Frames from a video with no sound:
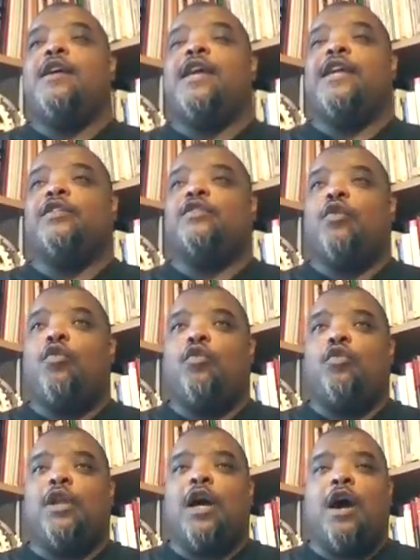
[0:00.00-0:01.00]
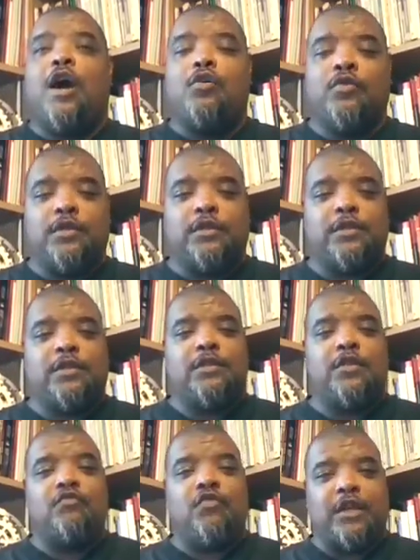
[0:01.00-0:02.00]
it's all a hoax,
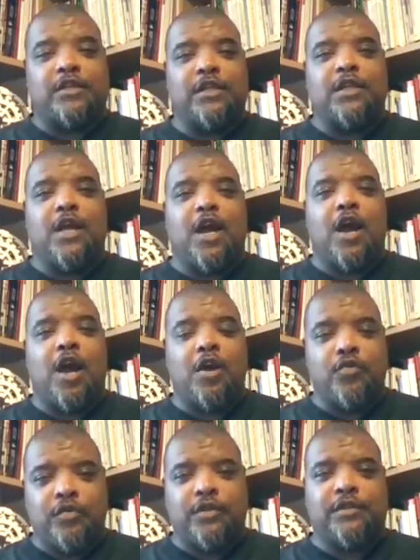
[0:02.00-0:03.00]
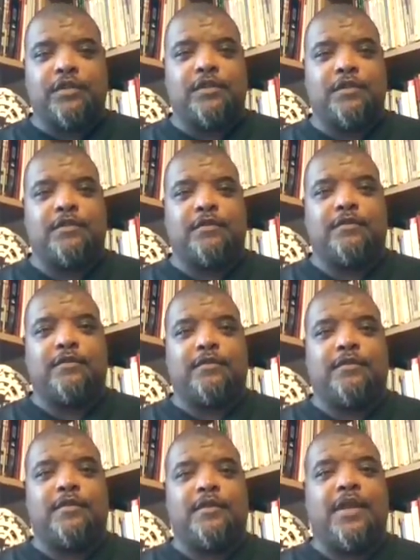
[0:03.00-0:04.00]
the Russian hoax.
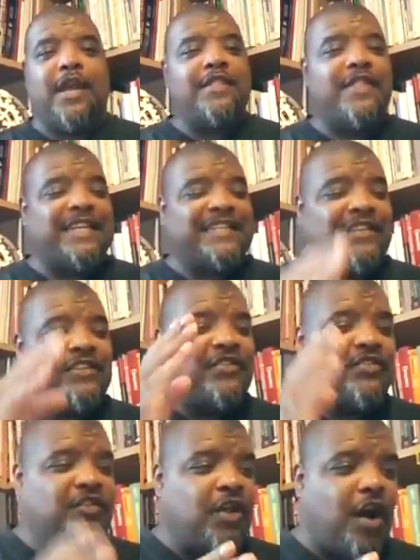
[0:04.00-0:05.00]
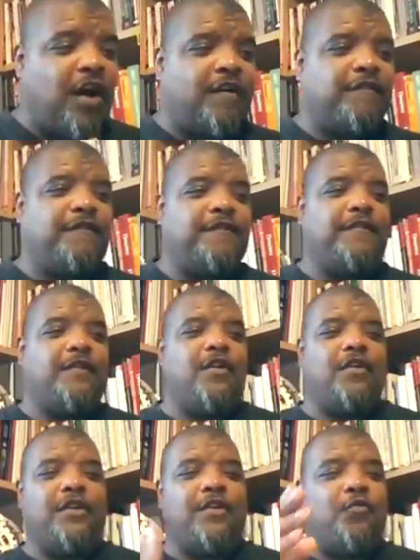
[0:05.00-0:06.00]
And that's his staff
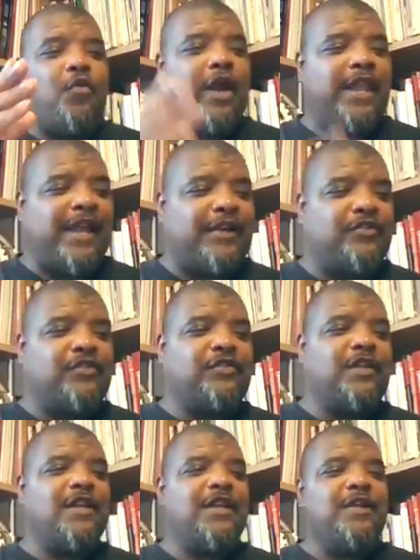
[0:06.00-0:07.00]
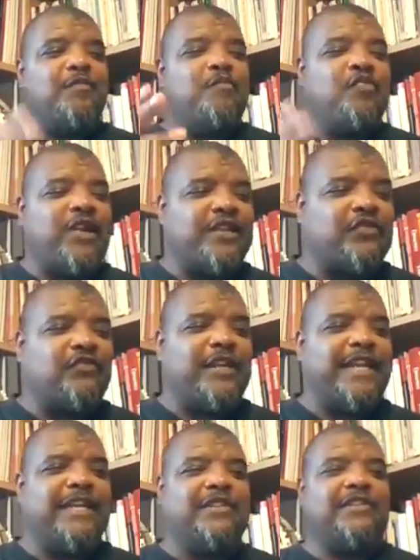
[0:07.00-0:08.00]
on the White House press
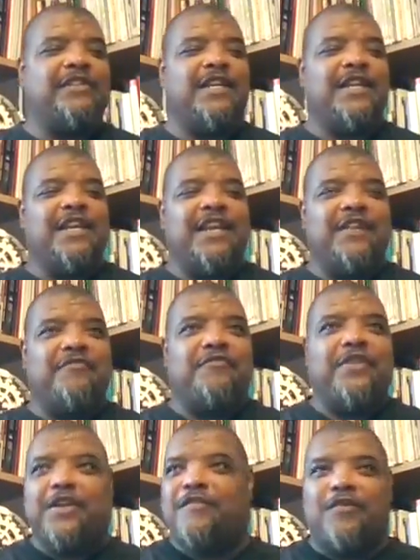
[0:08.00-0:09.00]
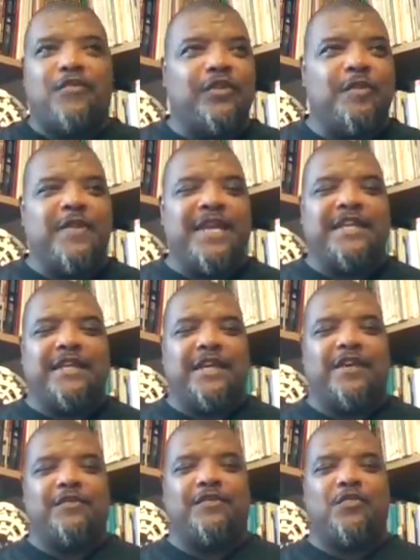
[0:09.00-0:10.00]
release in front of all the media
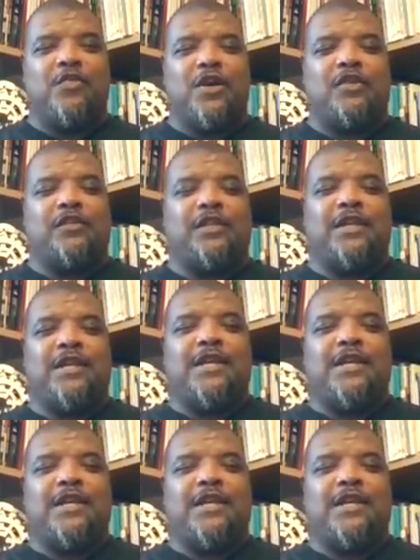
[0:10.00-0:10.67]
of the world